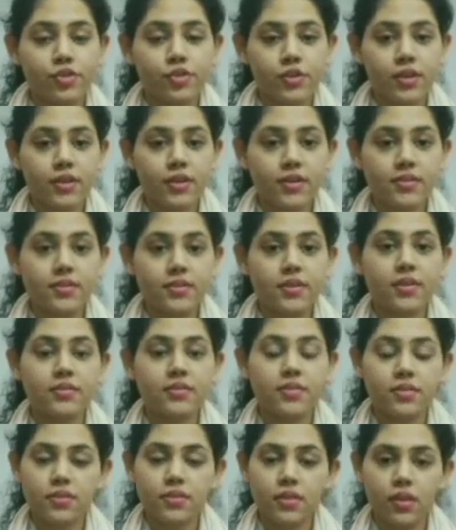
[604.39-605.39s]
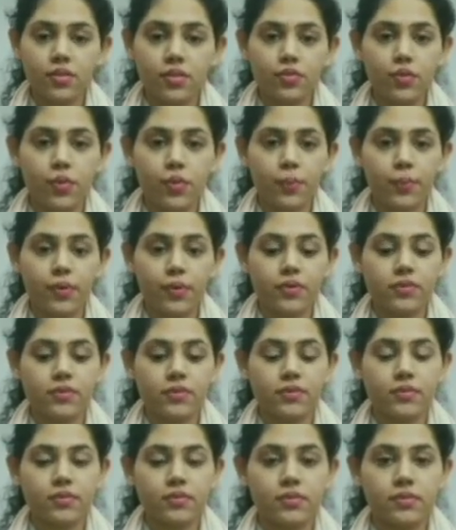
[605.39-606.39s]
She is a successful
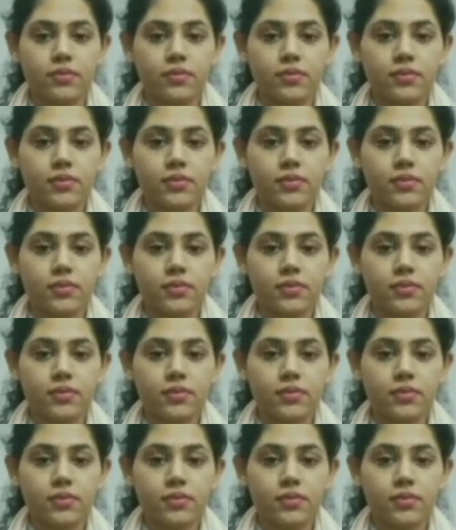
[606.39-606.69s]
person.